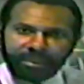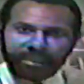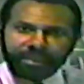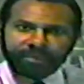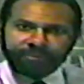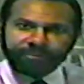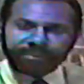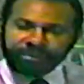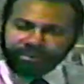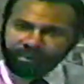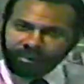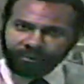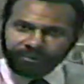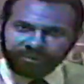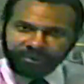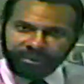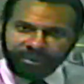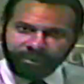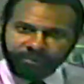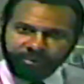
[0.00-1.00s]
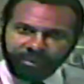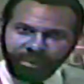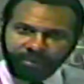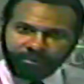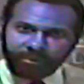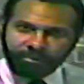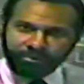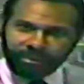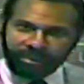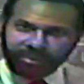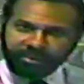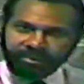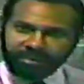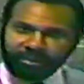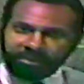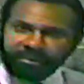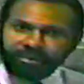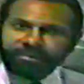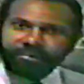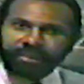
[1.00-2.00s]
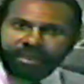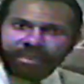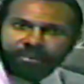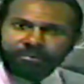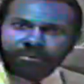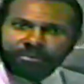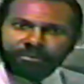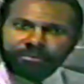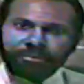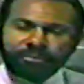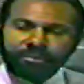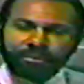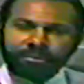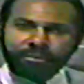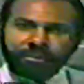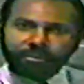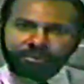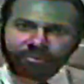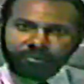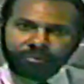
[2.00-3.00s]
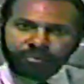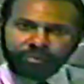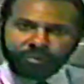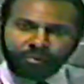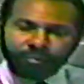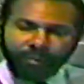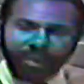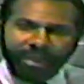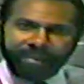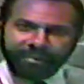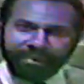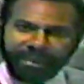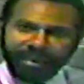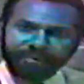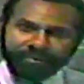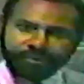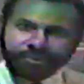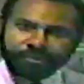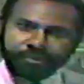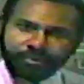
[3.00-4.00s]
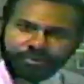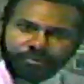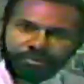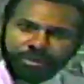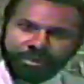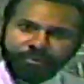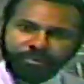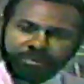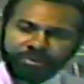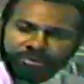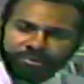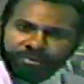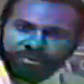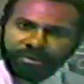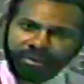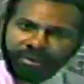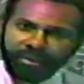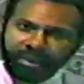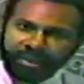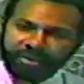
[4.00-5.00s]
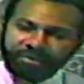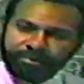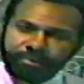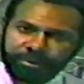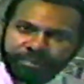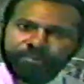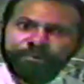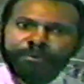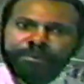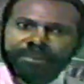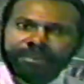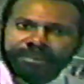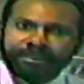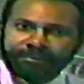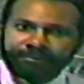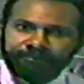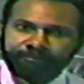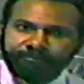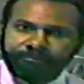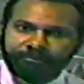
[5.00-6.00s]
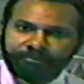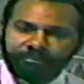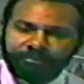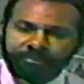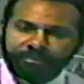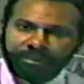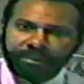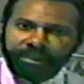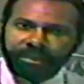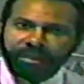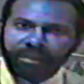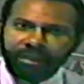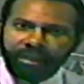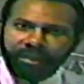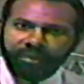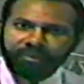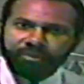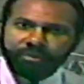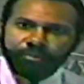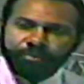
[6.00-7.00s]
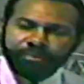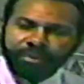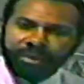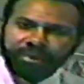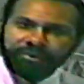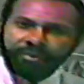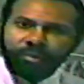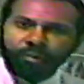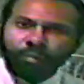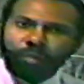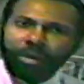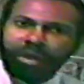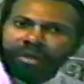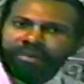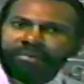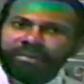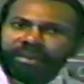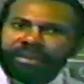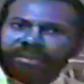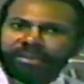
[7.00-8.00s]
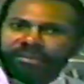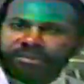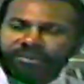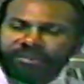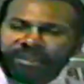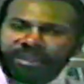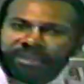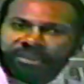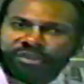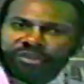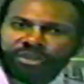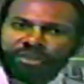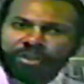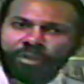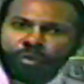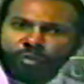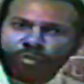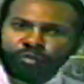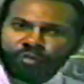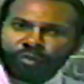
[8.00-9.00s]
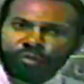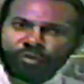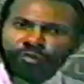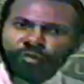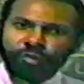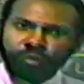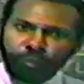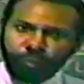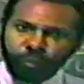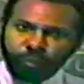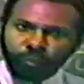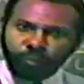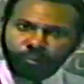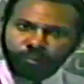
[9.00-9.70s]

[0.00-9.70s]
If you don't see that probability in the table, you write down the 2 numbers that it's between, and you pick the one that is closer to,